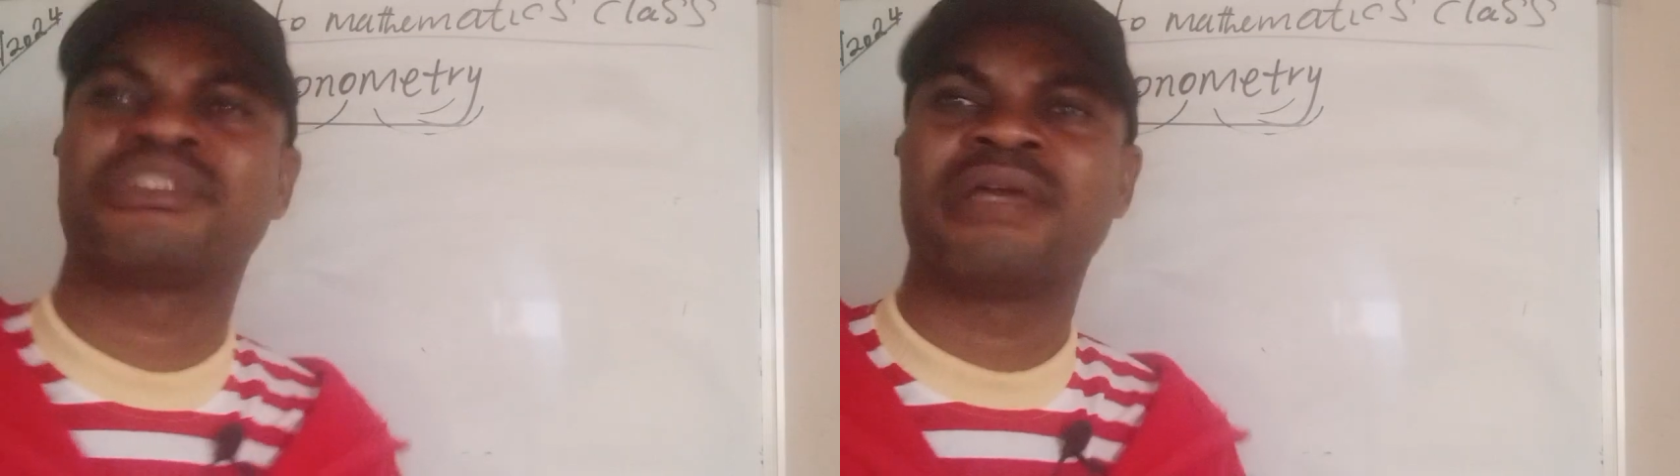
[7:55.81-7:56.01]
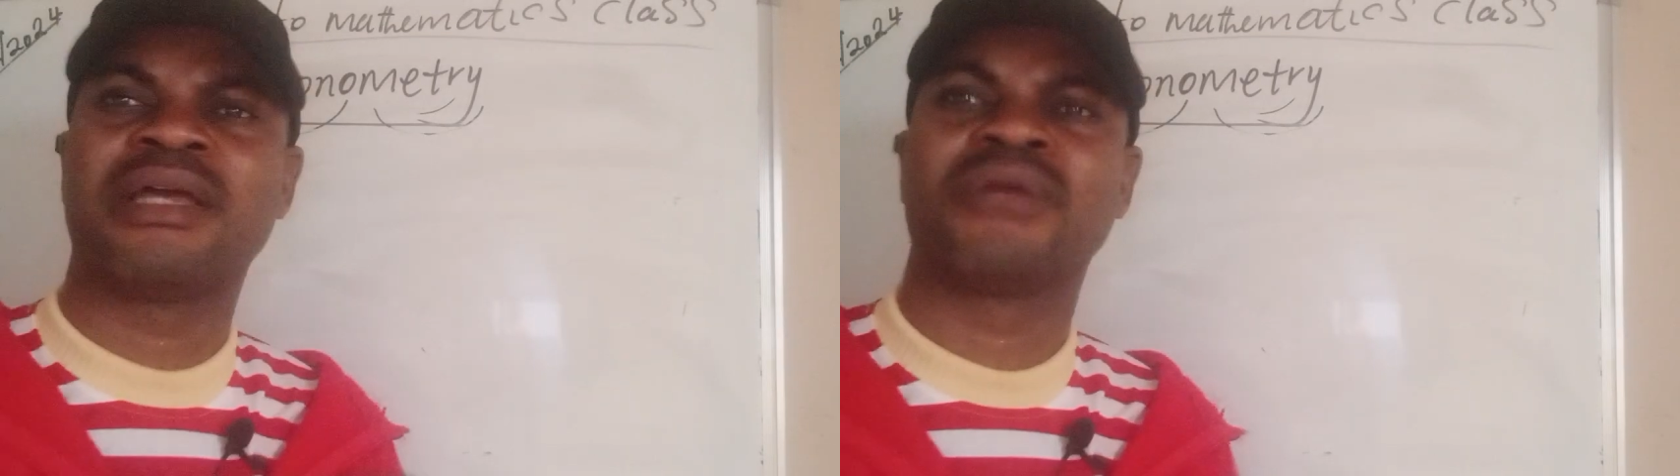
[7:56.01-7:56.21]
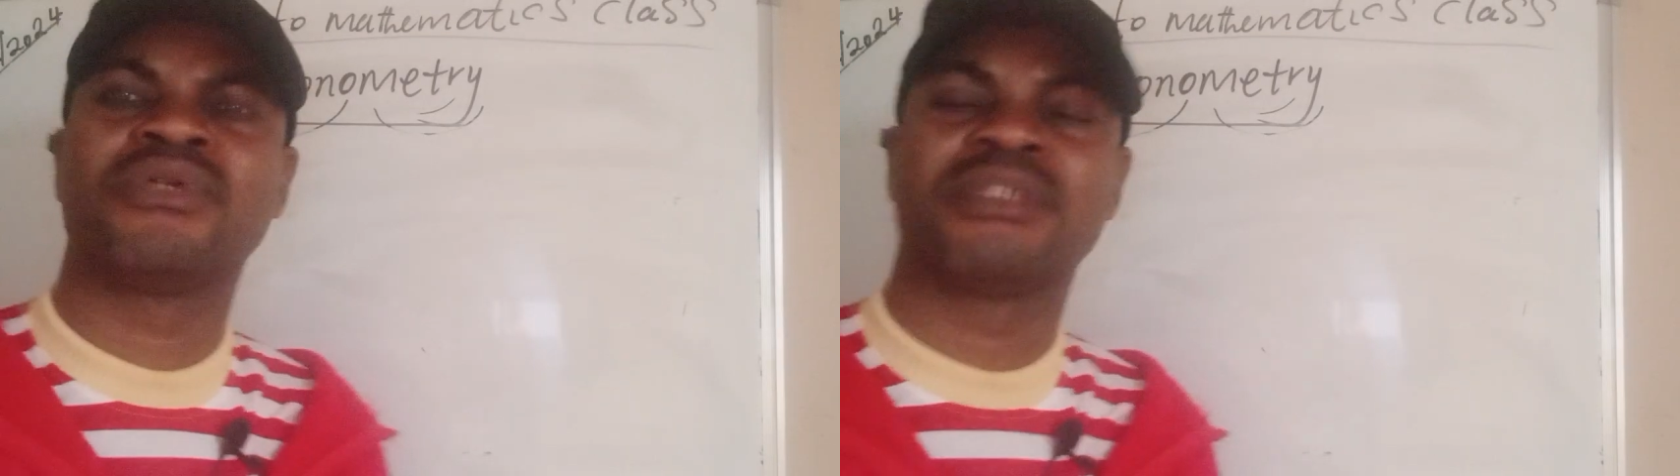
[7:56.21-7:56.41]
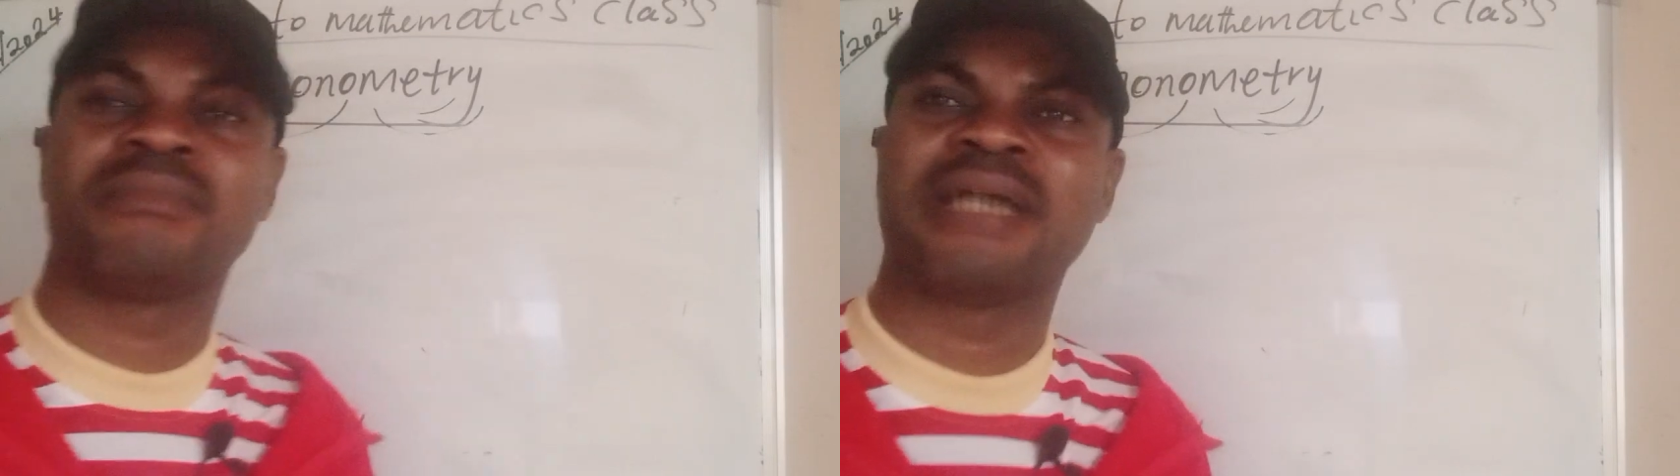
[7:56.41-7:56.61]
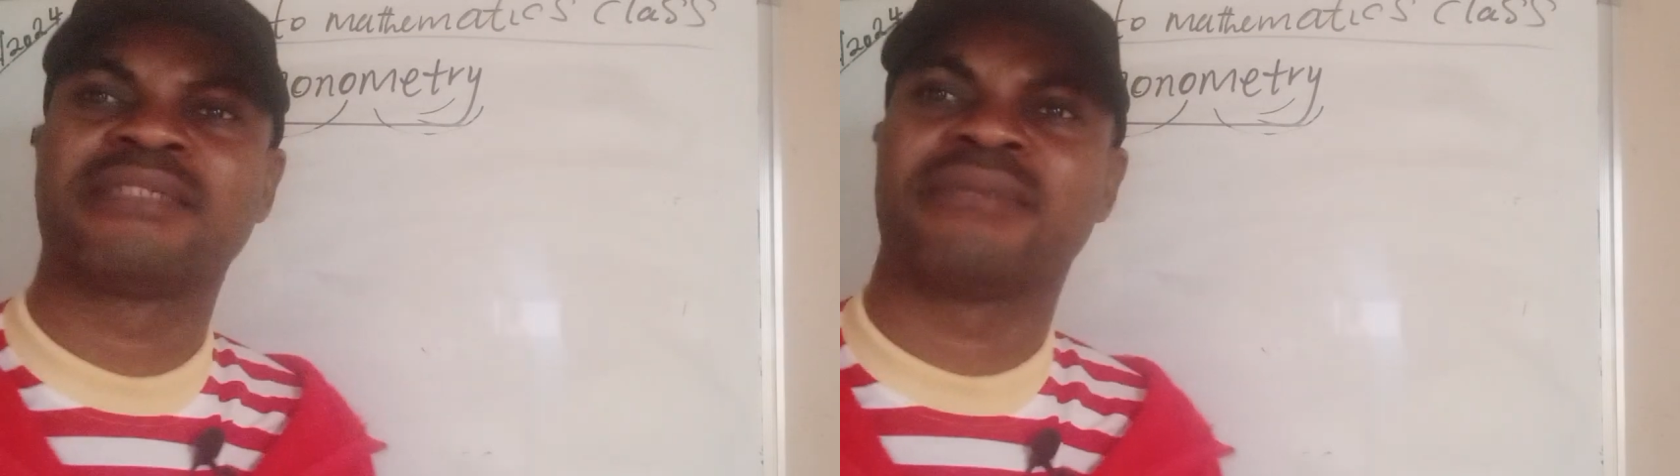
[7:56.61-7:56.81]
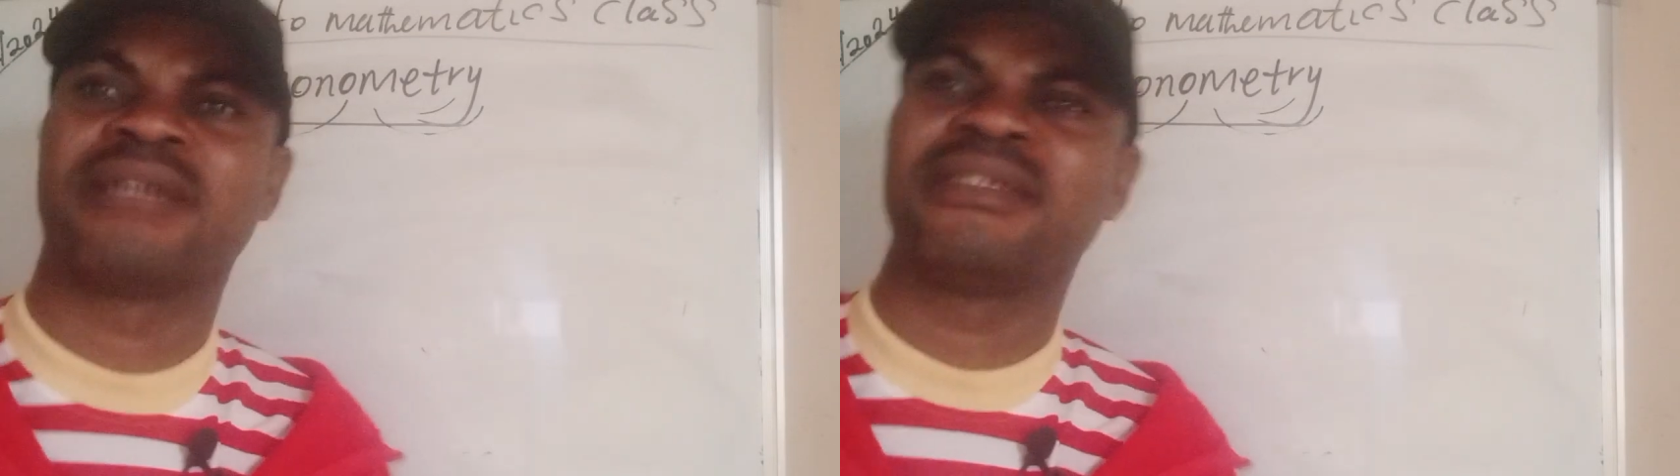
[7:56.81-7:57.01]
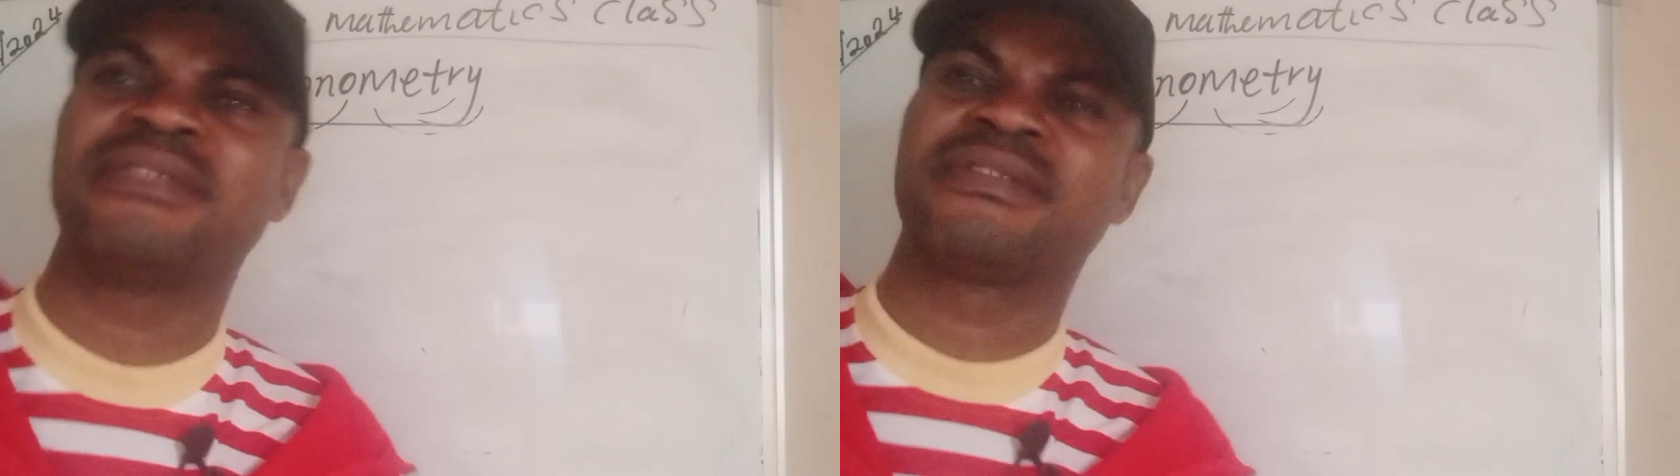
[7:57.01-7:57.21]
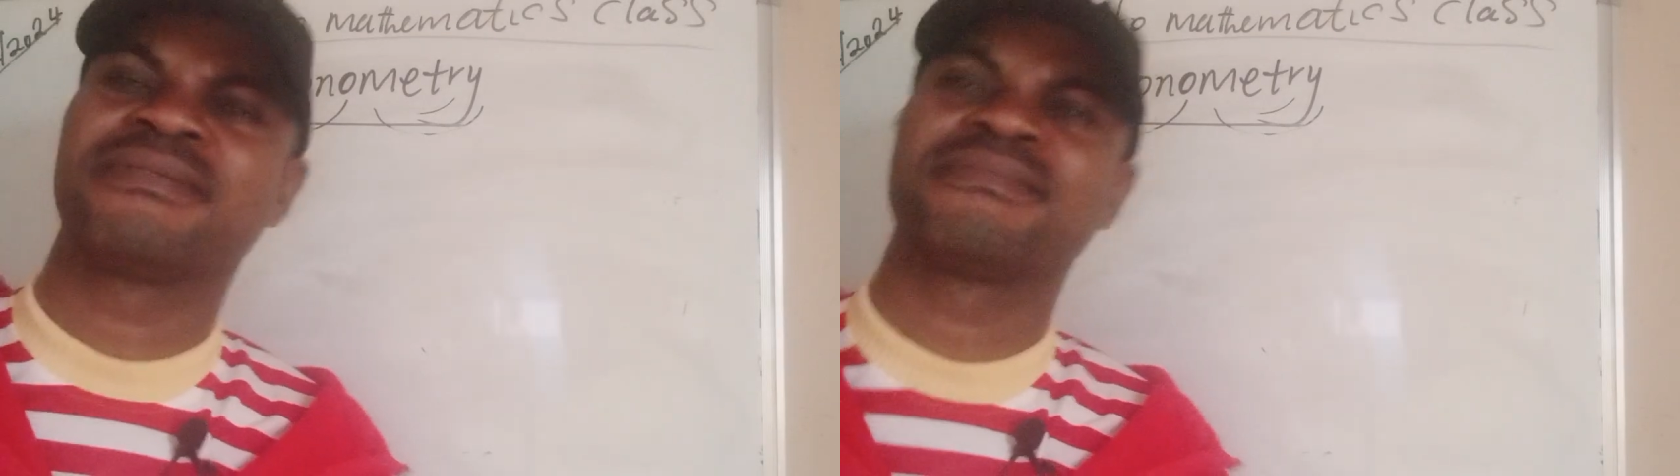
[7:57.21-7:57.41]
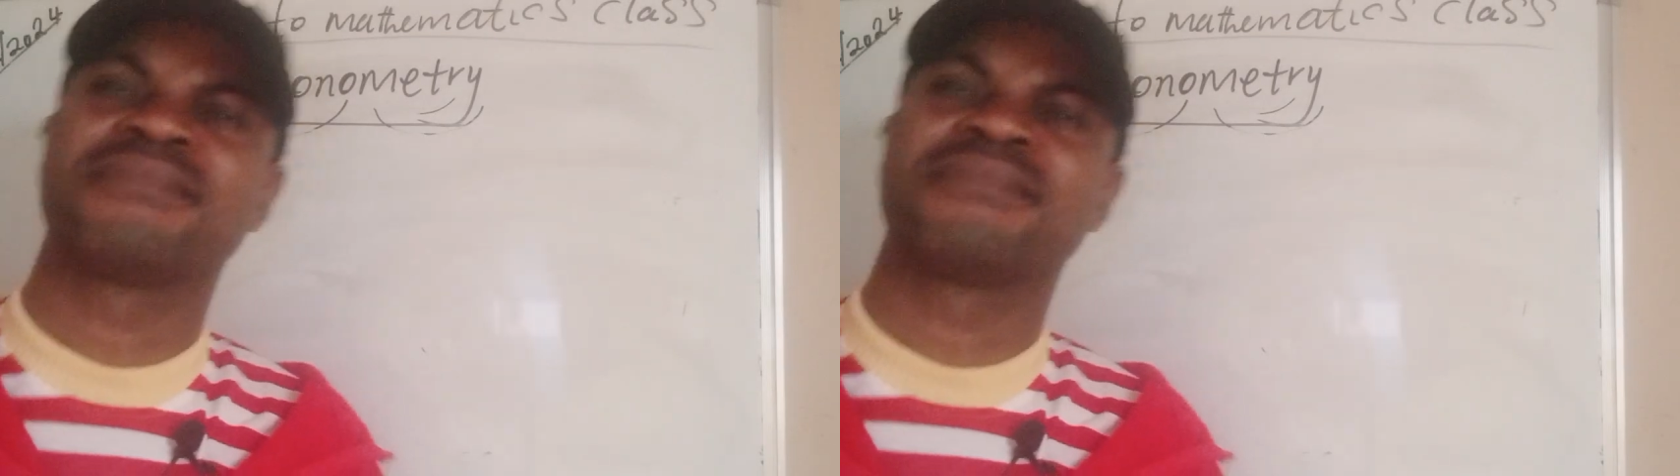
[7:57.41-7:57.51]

triangles in mathematics,